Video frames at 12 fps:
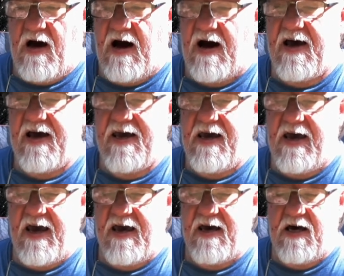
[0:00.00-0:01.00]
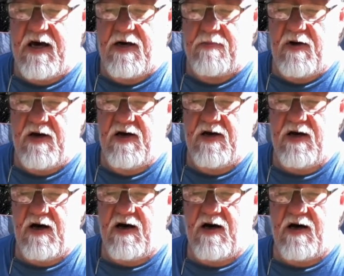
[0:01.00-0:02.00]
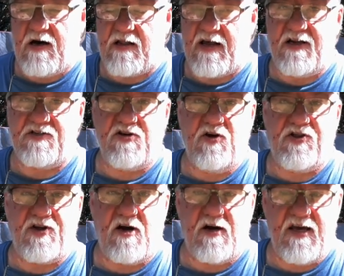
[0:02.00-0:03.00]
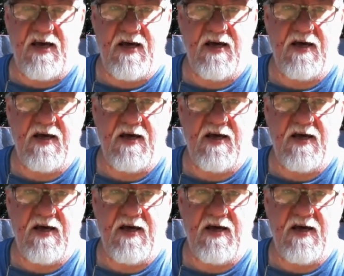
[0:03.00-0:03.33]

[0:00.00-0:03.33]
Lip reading: I am like 230.